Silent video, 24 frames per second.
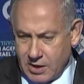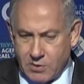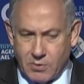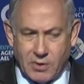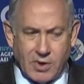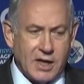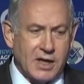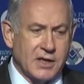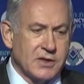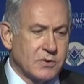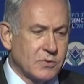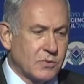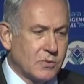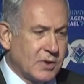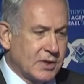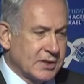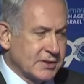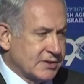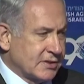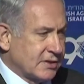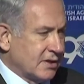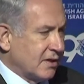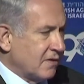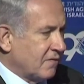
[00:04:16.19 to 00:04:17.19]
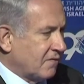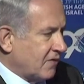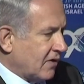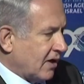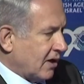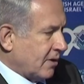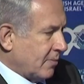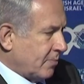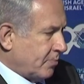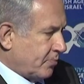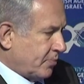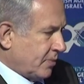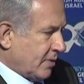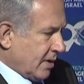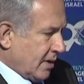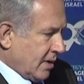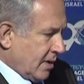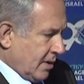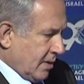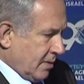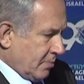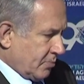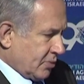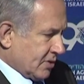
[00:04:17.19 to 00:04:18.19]
Iran is trying to position
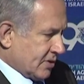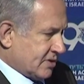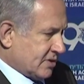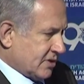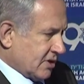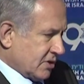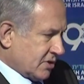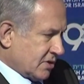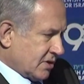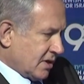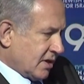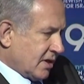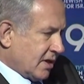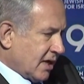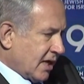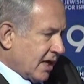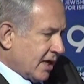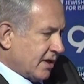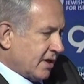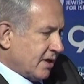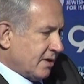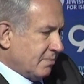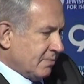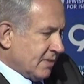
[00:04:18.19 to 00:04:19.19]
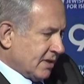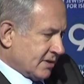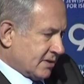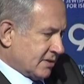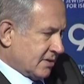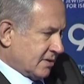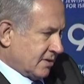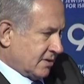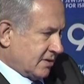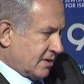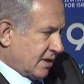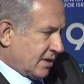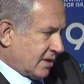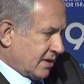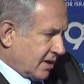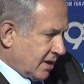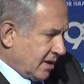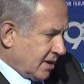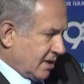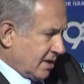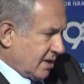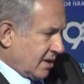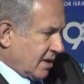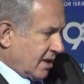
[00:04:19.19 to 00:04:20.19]
precision guided missiles
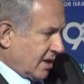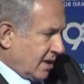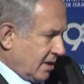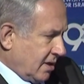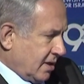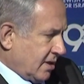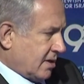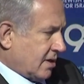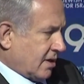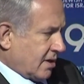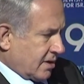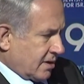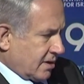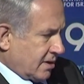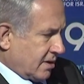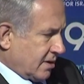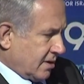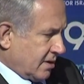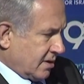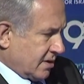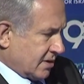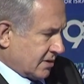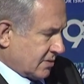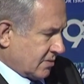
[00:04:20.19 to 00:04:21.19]
in Yemen